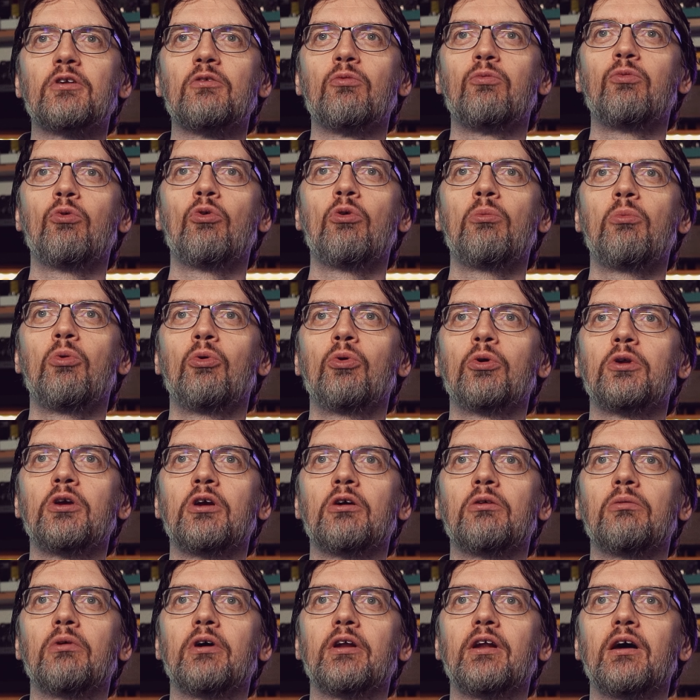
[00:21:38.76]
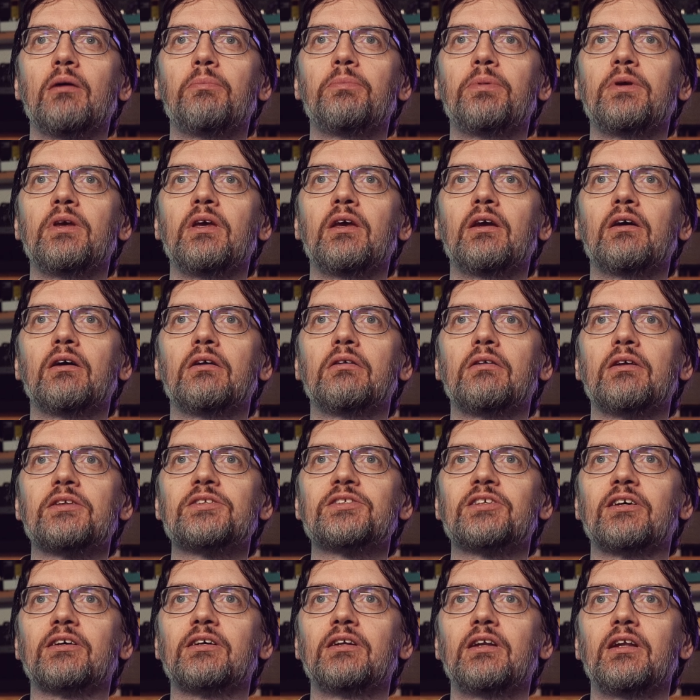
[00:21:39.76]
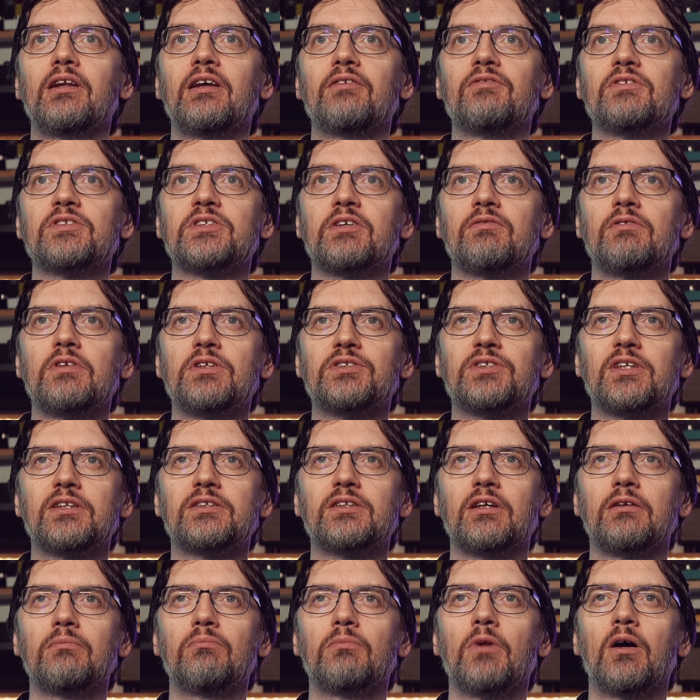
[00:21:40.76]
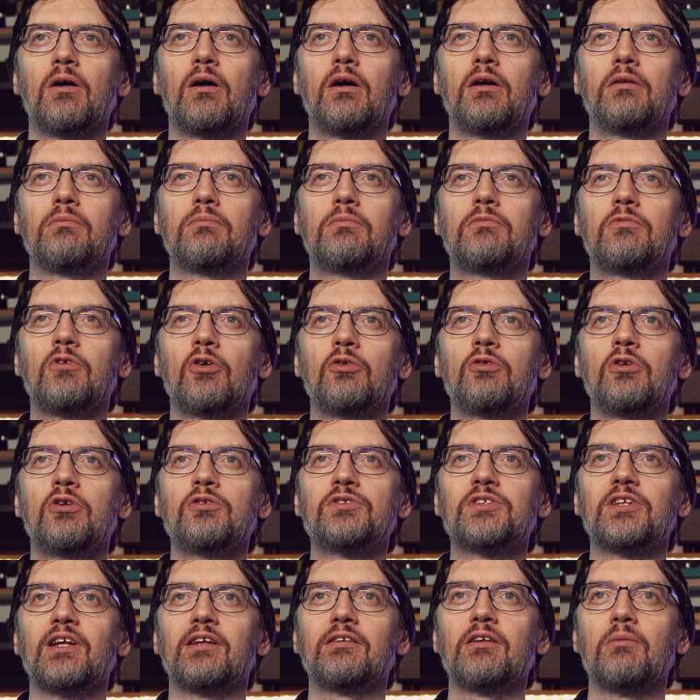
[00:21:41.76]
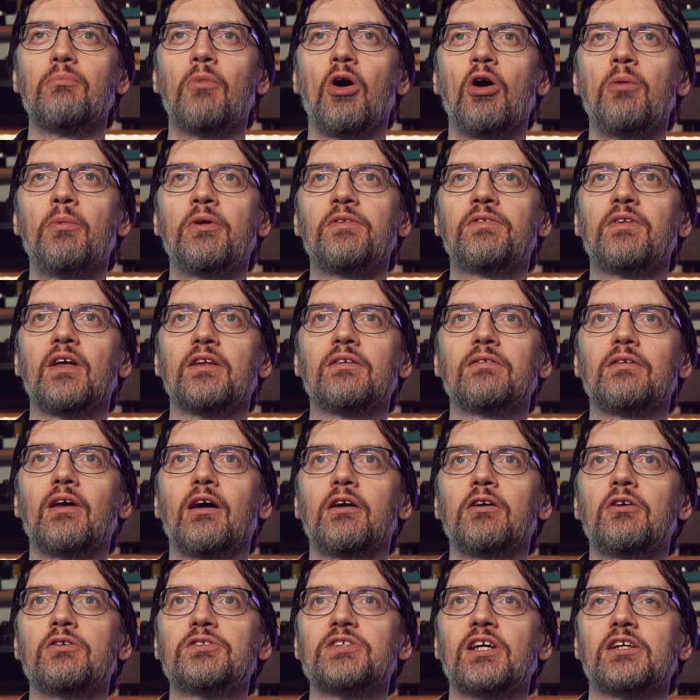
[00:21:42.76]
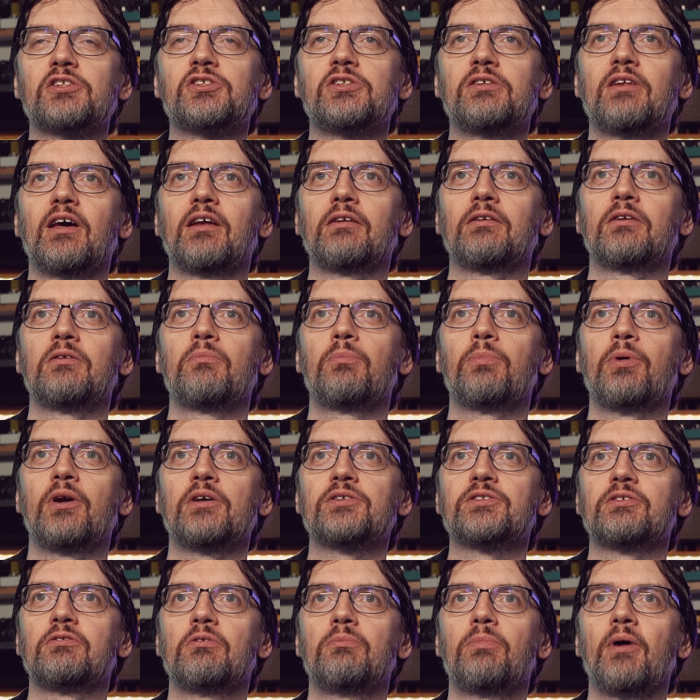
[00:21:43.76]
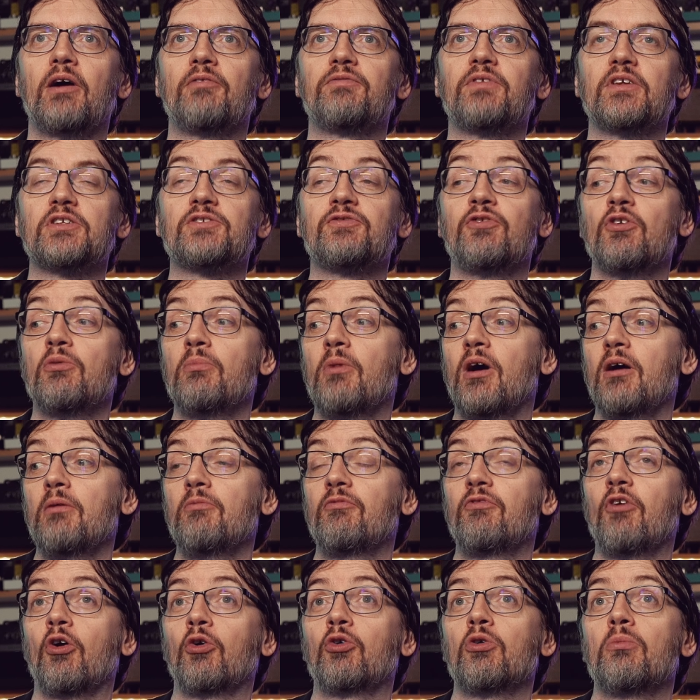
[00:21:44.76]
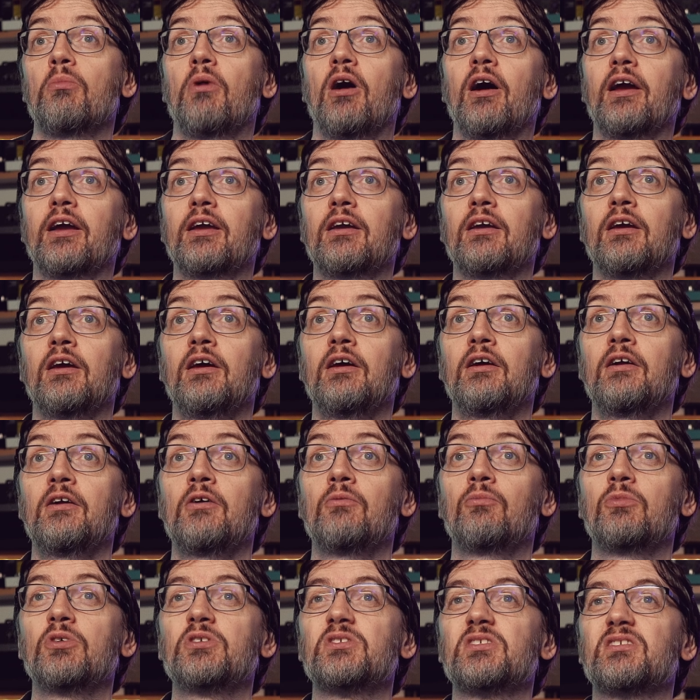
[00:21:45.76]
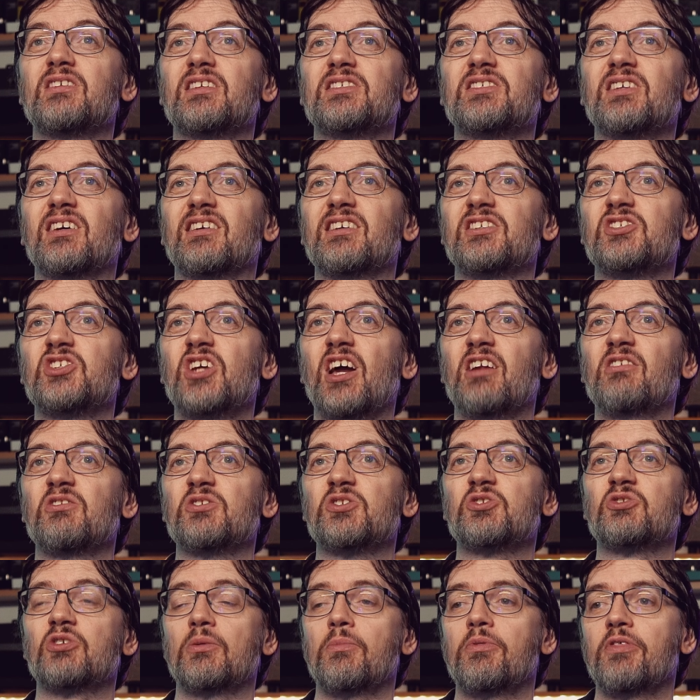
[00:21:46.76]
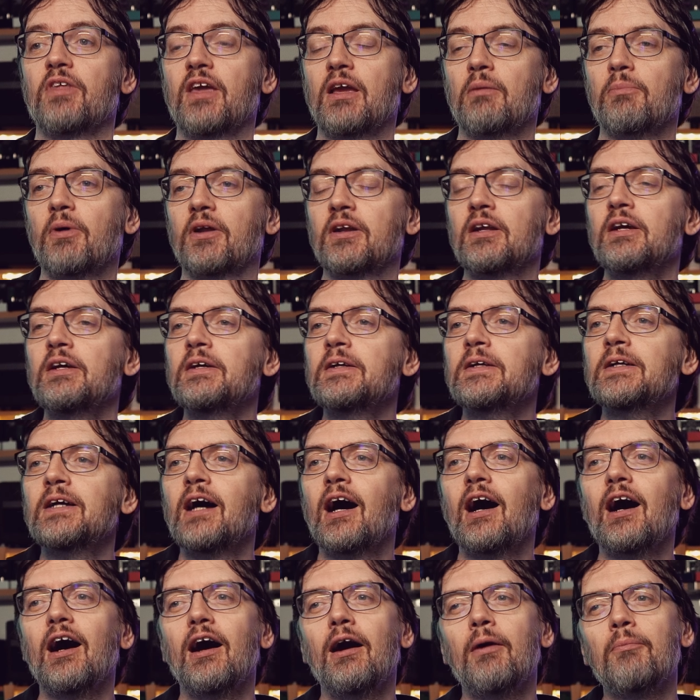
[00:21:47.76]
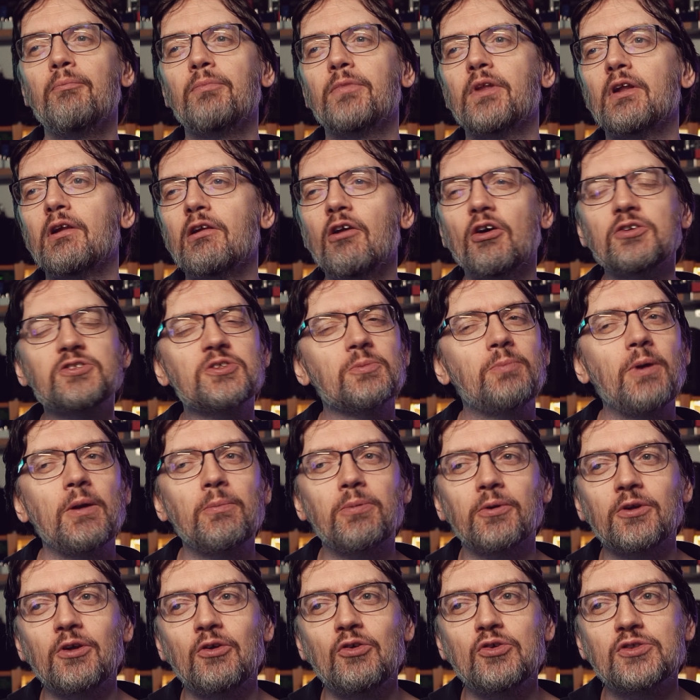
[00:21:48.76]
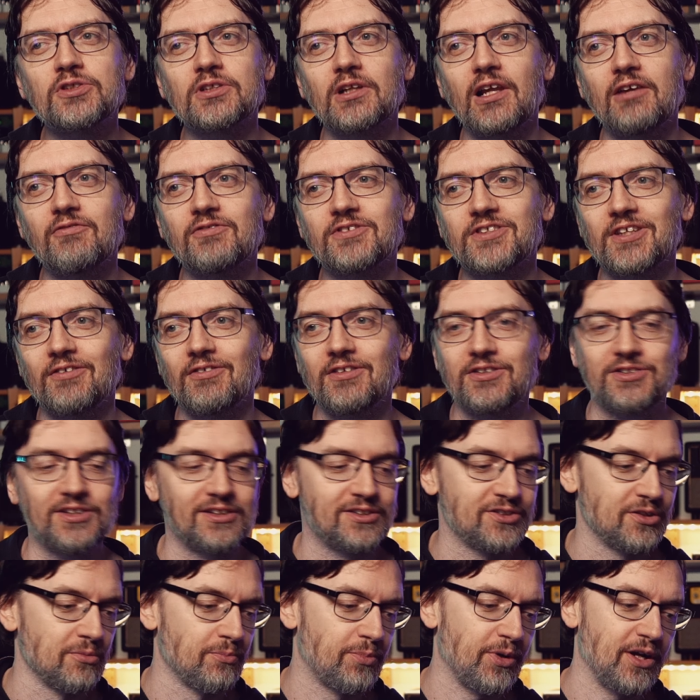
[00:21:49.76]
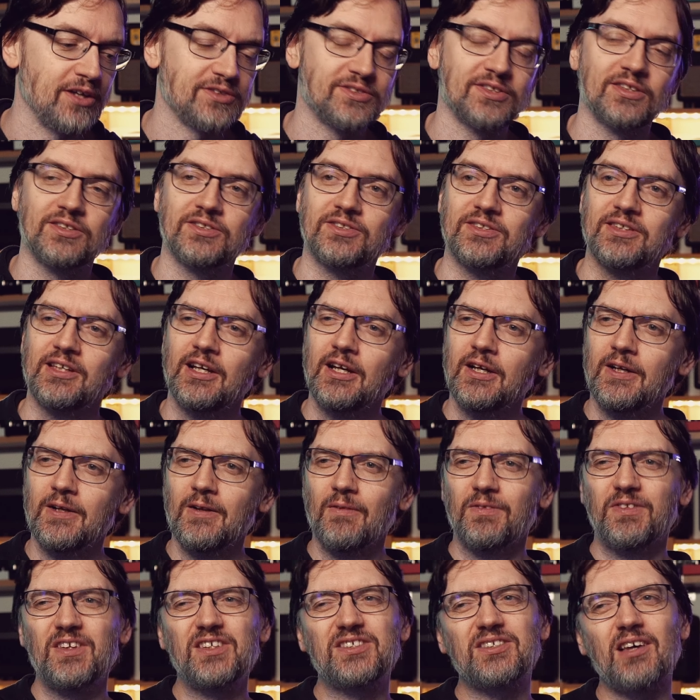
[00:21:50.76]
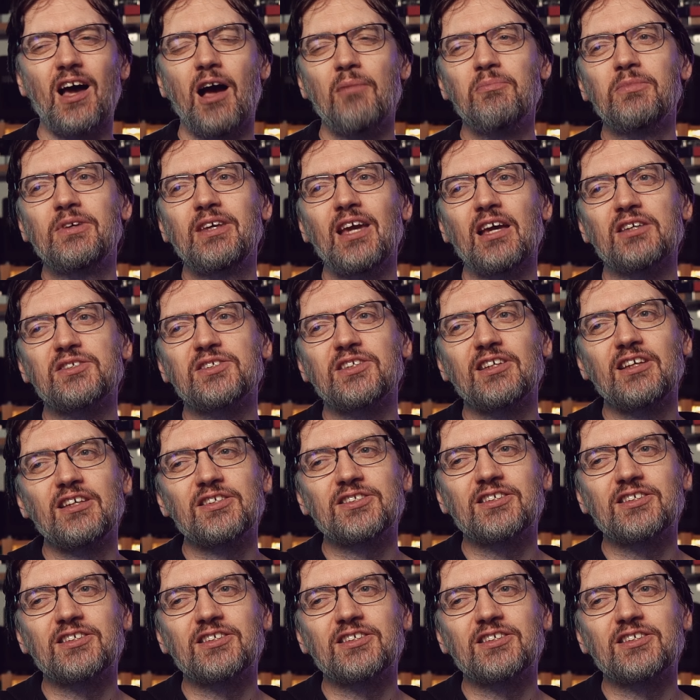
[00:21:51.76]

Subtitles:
a warm audio one up here. That's like an 1176. I don't use it at the moment. I use actually that compressor above. That's for my vocal mic. That's like a channel strip thing, but lots of people use 1176 compressors. This, I'm guessing, is